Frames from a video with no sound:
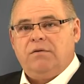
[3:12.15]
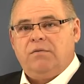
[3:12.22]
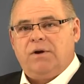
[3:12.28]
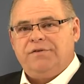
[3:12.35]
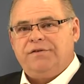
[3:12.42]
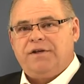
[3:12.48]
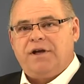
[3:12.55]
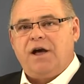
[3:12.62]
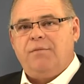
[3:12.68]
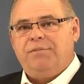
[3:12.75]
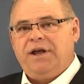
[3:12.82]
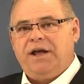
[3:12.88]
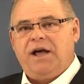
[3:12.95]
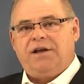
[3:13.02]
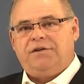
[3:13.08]
once the
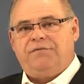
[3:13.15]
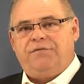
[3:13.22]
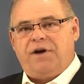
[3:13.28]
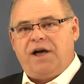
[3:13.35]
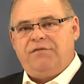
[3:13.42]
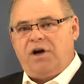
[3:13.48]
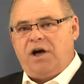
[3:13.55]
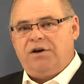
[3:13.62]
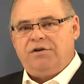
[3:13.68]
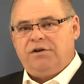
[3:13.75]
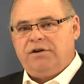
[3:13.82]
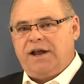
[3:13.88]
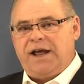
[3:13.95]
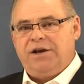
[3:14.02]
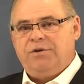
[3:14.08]
company got to
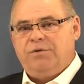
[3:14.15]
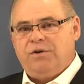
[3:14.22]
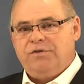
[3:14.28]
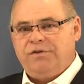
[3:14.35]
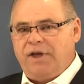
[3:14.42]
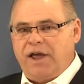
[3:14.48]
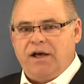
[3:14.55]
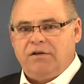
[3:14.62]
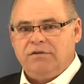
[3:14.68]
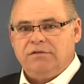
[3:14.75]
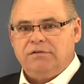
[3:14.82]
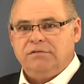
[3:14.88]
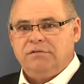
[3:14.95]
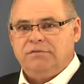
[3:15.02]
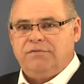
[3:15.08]
500 in annual
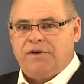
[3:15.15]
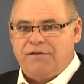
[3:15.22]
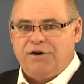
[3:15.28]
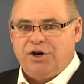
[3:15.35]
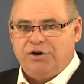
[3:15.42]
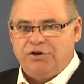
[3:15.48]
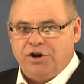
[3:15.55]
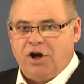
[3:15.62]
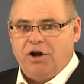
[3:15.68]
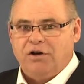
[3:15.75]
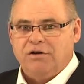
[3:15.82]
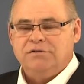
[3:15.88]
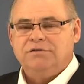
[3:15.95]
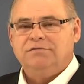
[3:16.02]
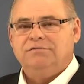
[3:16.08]
sales,
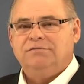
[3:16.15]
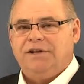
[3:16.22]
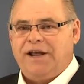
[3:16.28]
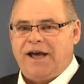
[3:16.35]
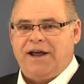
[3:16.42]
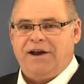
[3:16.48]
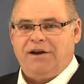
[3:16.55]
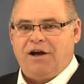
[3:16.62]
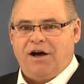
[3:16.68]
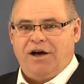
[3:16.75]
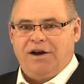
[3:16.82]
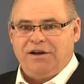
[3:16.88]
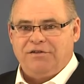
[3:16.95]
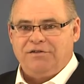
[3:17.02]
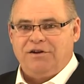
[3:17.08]
$500, the
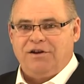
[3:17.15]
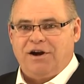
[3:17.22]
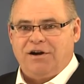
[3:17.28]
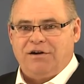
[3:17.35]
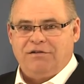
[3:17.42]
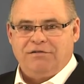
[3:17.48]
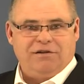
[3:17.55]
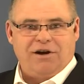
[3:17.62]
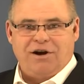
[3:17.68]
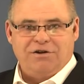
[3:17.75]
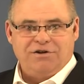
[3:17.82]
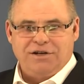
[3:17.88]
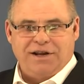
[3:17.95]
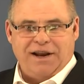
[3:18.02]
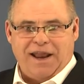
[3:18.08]
audience
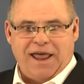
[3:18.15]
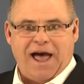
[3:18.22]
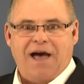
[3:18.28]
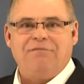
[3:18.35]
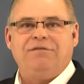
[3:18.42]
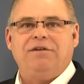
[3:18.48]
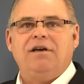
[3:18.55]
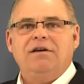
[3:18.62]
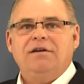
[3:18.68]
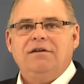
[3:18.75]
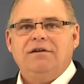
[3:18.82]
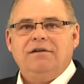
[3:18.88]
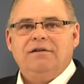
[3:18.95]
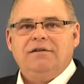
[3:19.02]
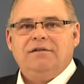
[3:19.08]
largely laughed,
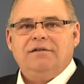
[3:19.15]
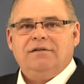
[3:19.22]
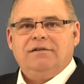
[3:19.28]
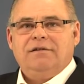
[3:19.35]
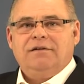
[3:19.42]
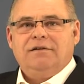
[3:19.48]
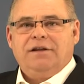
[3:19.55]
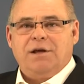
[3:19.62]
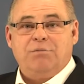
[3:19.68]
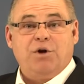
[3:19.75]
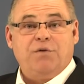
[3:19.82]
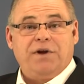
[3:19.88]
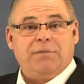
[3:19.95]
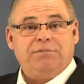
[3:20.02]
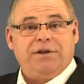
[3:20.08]
they
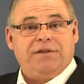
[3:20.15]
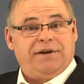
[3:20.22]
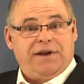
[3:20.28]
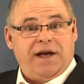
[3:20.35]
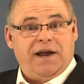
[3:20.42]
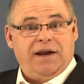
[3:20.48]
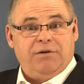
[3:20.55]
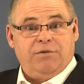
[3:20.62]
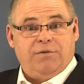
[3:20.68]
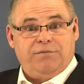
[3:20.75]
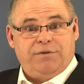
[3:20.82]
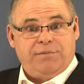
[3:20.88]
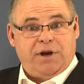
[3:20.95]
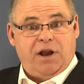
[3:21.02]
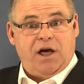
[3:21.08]
moved up to the dining room
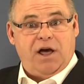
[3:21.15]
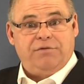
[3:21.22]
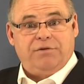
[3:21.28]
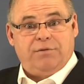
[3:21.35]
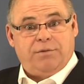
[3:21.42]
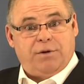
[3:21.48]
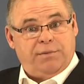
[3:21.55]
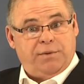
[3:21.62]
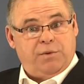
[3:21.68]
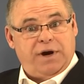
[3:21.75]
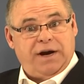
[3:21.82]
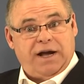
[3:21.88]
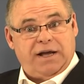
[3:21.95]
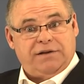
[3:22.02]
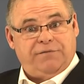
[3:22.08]
from the laundry room, and
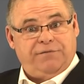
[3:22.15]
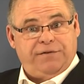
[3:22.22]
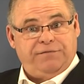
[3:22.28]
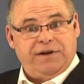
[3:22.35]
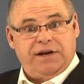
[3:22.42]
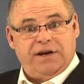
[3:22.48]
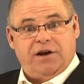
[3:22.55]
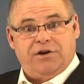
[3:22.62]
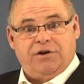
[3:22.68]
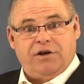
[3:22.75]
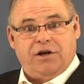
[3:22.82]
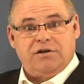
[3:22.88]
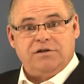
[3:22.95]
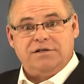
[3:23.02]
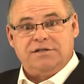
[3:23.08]
when it got to
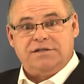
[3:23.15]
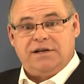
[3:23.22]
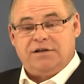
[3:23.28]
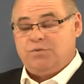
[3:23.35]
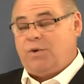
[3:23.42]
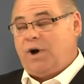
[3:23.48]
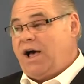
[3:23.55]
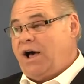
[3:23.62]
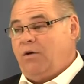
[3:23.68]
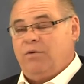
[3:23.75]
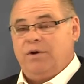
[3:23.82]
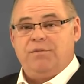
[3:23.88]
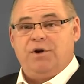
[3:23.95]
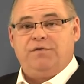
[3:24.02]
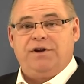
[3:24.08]
$1,500 in sales, wow,
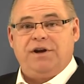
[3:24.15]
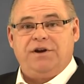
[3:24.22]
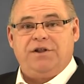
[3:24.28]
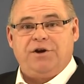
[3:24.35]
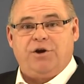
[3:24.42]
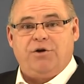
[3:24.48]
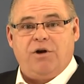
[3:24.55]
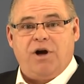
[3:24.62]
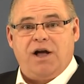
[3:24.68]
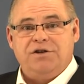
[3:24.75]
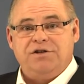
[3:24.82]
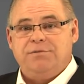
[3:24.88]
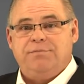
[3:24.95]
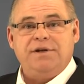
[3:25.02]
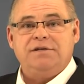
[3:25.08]
we moved into the
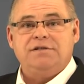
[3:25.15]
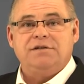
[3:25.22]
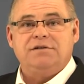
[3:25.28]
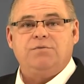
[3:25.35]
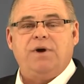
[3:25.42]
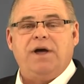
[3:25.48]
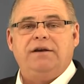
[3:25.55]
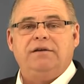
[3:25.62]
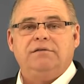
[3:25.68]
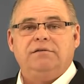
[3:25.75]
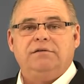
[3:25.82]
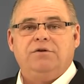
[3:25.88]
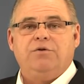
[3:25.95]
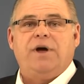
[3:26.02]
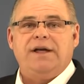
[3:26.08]
garage. The business went
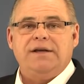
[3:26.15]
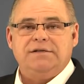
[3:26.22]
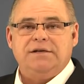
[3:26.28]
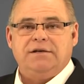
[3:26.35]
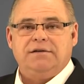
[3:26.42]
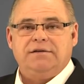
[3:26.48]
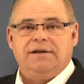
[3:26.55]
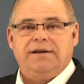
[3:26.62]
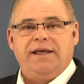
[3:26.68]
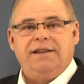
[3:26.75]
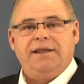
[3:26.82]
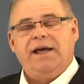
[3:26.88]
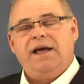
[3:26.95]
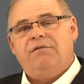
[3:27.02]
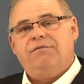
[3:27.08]
crazy. Today
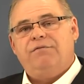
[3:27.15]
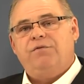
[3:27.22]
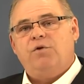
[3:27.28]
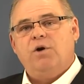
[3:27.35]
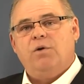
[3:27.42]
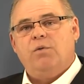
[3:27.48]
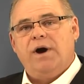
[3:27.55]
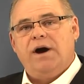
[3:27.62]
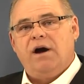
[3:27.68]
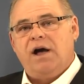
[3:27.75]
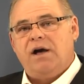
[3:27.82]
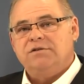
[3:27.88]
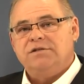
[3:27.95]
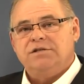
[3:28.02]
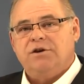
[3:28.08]
they have 4
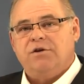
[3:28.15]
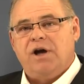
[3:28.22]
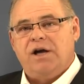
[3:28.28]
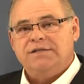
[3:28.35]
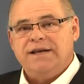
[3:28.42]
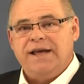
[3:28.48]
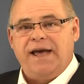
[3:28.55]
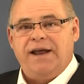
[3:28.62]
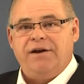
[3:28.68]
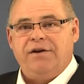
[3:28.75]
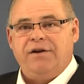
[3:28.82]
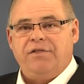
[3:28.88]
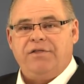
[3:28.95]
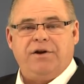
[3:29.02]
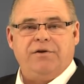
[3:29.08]
warehouses across
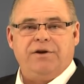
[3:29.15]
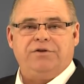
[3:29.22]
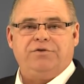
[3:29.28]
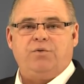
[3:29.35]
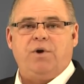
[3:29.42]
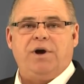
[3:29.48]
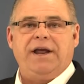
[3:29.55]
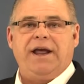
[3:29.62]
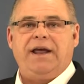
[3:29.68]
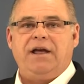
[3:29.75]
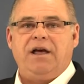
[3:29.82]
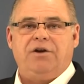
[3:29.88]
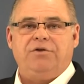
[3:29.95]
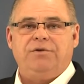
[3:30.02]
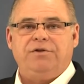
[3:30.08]
Canada. They're in 28
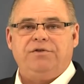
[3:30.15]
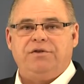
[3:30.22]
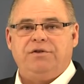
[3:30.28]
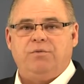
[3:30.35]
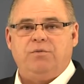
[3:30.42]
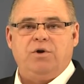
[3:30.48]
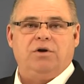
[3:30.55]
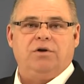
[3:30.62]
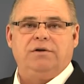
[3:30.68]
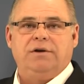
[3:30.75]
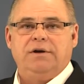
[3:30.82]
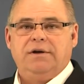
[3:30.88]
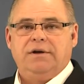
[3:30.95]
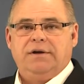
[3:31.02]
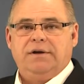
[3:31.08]
countries in the world,
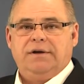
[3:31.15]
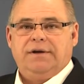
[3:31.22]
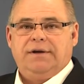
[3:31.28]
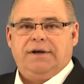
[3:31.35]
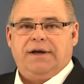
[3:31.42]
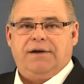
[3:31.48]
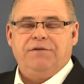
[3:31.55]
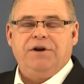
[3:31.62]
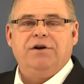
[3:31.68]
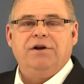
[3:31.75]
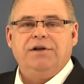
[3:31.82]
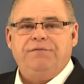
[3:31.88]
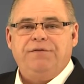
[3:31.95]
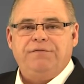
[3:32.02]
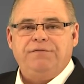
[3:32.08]
have
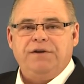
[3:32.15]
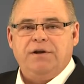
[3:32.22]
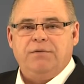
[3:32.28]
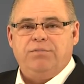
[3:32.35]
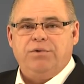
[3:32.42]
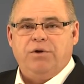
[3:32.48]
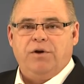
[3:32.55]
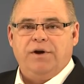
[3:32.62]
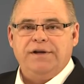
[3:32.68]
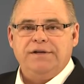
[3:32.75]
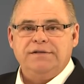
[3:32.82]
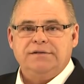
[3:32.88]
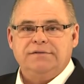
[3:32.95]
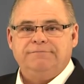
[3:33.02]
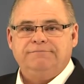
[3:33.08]
nearly 50
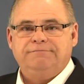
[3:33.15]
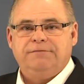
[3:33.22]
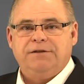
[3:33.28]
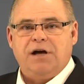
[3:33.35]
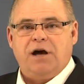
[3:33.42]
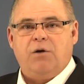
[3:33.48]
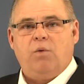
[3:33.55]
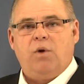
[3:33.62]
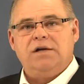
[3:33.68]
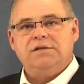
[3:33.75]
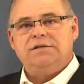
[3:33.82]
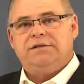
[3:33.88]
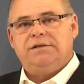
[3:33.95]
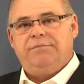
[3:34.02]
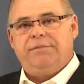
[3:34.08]
employees. The thought
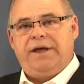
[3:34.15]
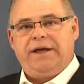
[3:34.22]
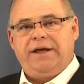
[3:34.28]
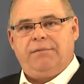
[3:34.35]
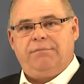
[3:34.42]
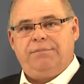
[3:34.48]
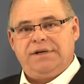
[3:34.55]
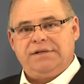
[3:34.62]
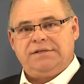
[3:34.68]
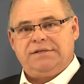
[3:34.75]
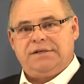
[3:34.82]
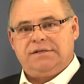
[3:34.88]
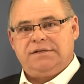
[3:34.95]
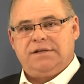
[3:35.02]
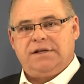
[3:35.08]
wasn't to make a
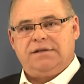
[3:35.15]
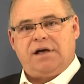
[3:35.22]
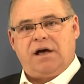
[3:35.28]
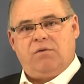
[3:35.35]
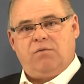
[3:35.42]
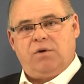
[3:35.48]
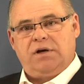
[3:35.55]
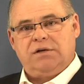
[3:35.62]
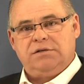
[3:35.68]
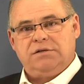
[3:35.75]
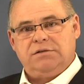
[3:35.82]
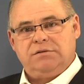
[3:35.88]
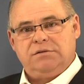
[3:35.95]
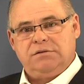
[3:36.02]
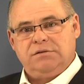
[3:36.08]
business. The thought
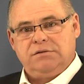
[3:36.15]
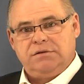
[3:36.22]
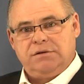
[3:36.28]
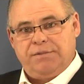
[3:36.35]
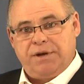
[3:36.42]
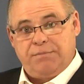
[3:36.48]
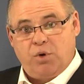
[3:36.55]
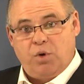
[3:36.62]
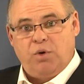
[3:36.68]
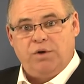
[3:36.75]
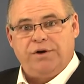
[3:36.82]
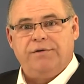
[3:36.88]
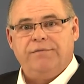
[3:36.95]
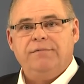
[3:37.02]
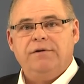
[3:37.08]
was to be
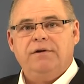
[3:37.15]
bolder.